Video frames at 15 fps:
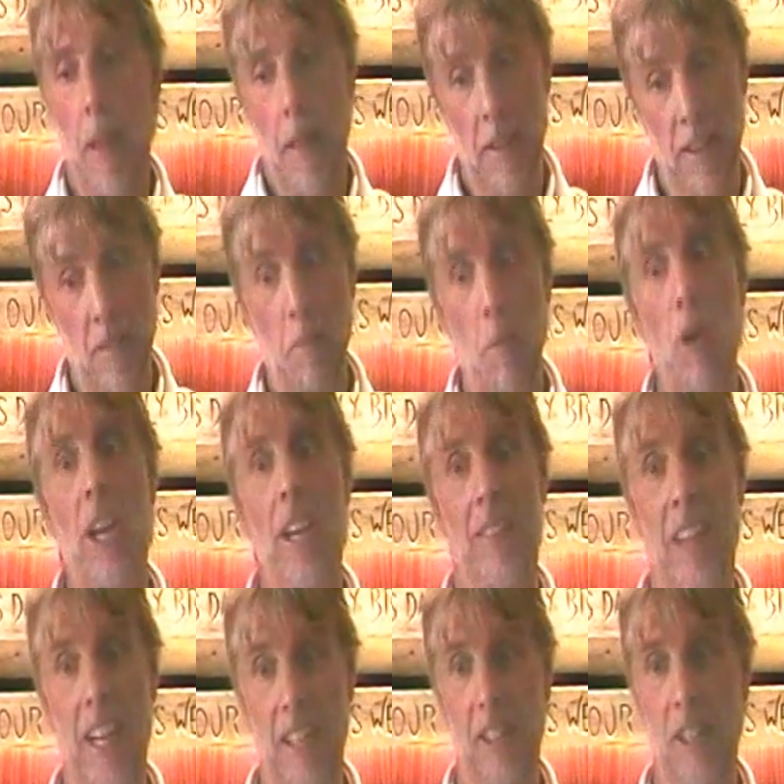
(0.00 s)
there's a book in
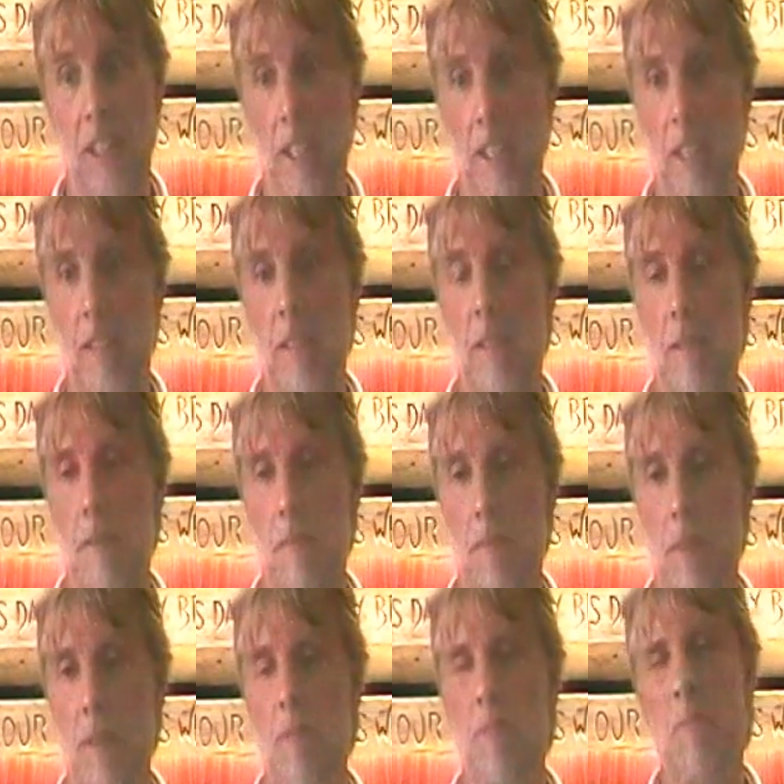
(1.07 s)
that journey,
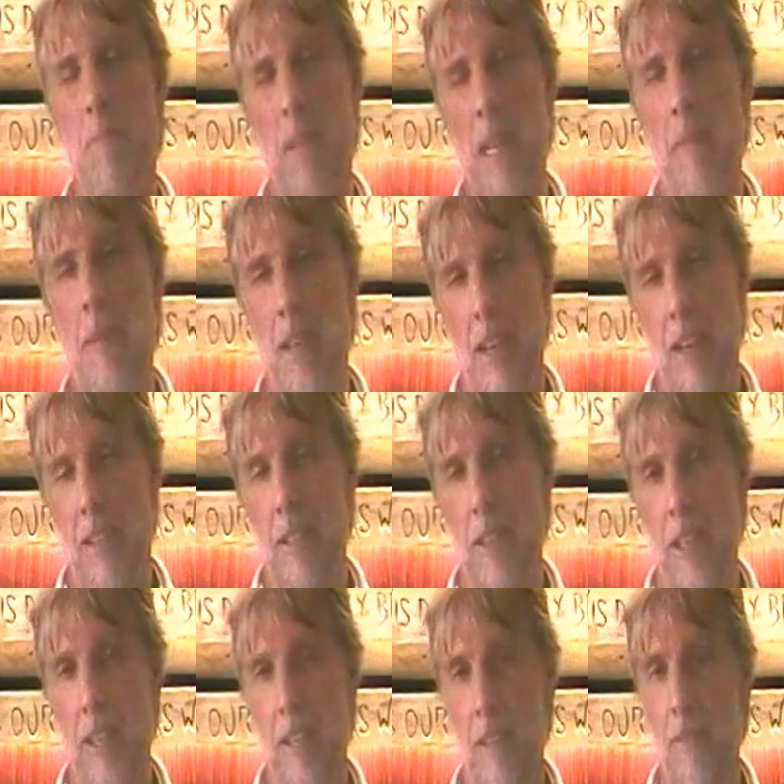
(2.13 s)
but maybe I'll do
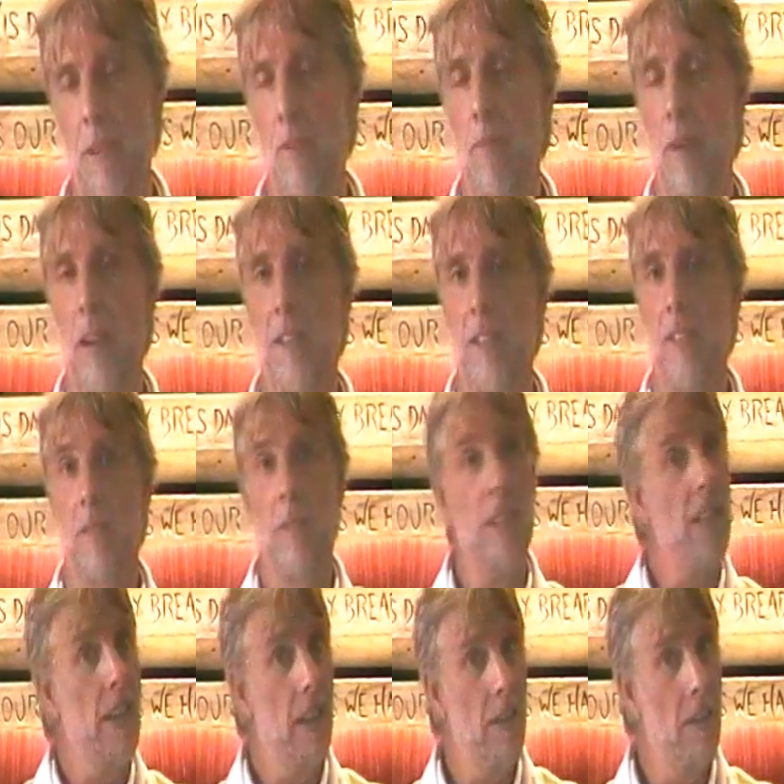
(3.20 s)
it in a few parts on
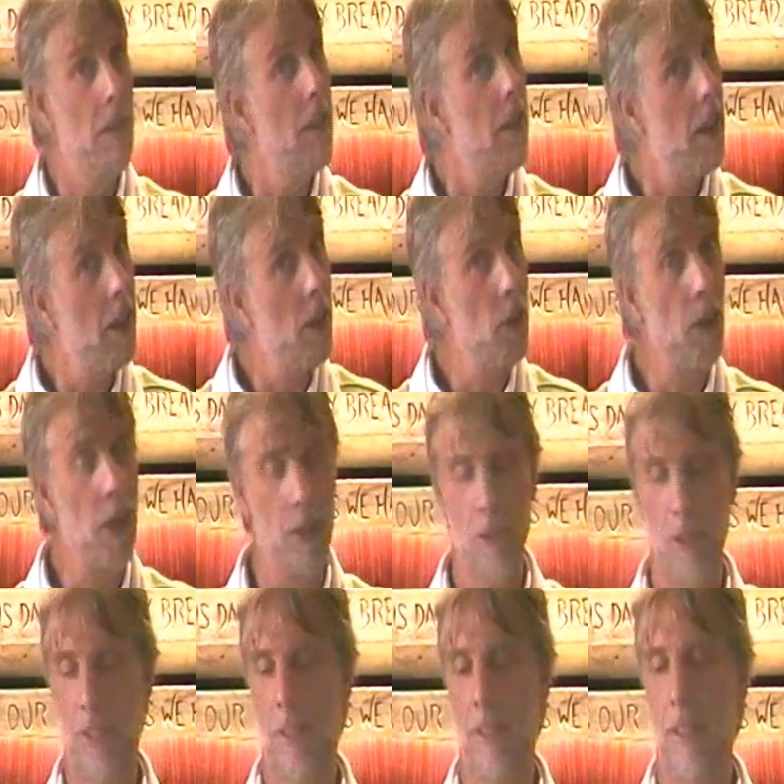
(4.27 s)
video, who
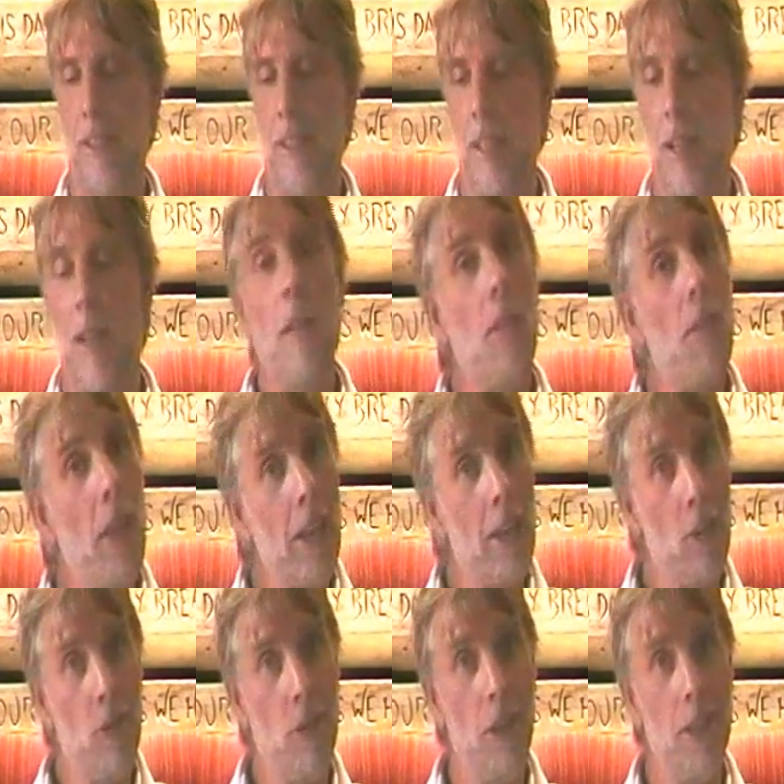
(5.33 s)
knows. Thank
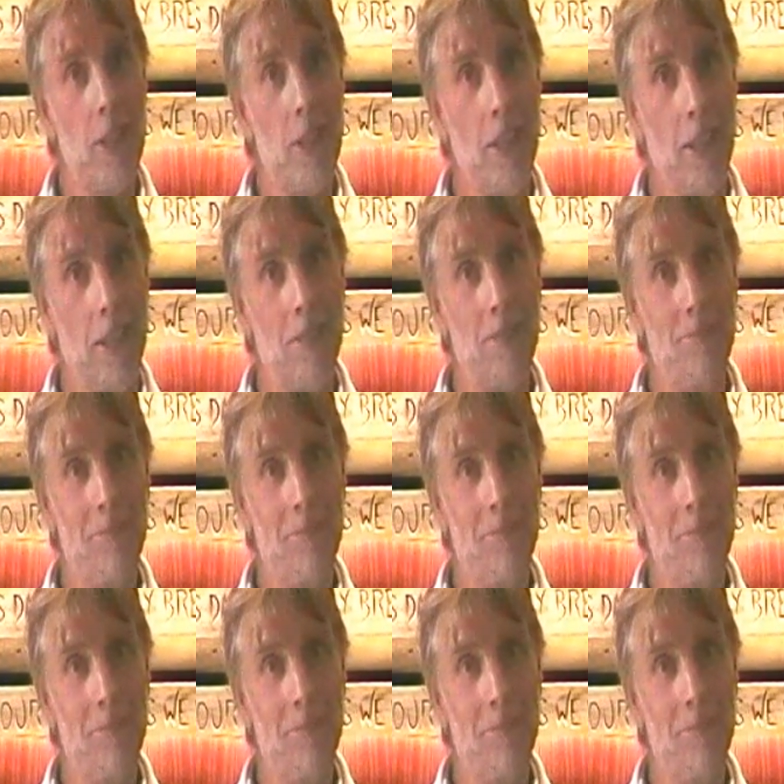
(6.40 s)
you for listening.